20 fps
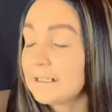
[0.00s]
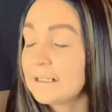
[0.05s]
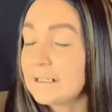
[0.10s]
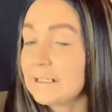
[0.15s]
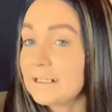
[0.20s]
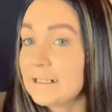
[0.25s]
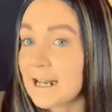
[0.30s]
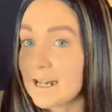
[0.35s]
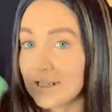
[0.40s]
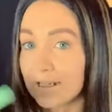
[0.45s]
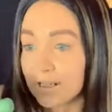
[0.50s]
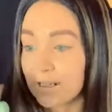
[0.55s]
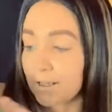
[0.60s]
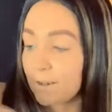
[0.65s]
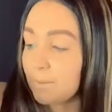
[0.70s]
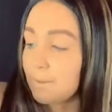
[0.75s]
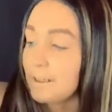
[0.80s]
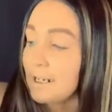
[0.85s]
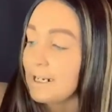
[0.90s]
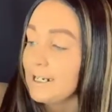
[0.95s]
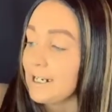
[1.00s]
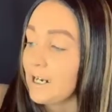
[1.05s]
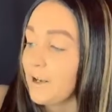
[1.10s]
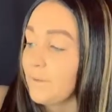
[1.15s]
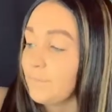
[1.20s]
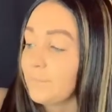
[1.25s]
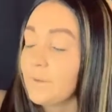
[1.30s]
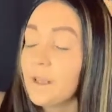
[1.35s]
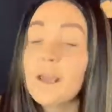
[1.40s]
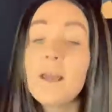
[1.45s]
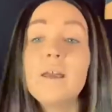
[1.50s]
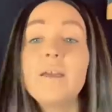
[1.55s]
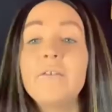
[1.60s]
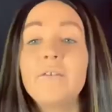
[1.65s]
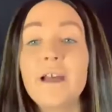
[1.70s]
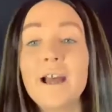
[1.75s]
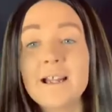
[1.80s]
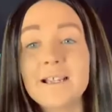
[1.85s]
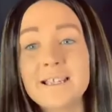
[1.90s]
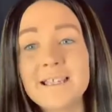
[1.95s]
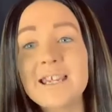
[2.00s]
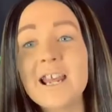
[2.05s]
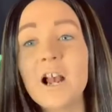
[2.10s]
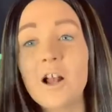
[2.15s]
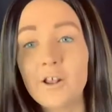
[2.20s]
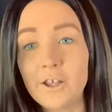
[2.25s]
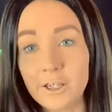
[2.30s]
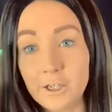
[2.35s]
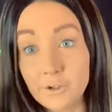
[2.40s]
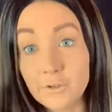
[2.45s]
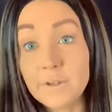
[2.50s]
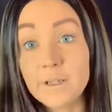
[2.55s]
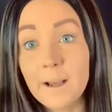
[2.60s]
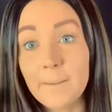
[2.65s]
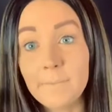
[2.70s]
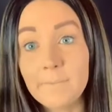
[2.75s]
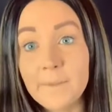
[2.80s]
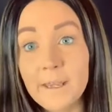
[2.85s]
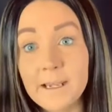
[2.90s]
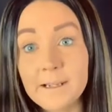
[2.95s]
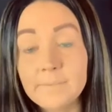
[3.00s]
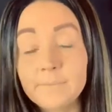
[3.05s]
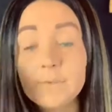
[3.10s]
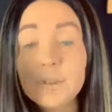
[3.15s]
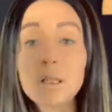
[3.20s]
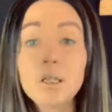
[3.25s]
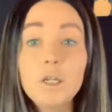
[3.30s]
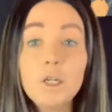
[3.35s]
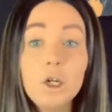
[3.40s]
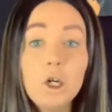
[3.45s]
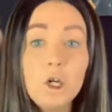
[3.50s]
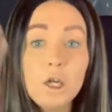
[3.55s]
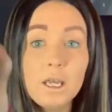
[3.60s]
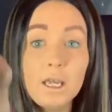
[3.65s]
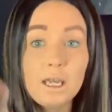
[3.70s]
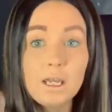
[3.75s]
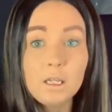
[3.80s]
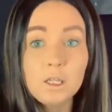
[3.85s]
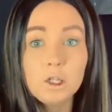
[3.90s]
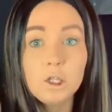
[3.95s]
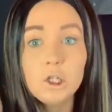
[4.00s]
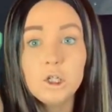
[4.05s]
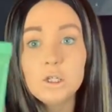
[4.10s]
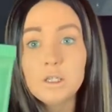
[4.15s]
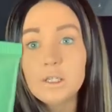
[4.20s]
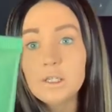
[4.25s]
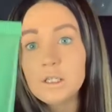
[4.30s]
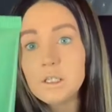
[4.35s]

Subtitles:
that's upside down. That's telling you something. It looks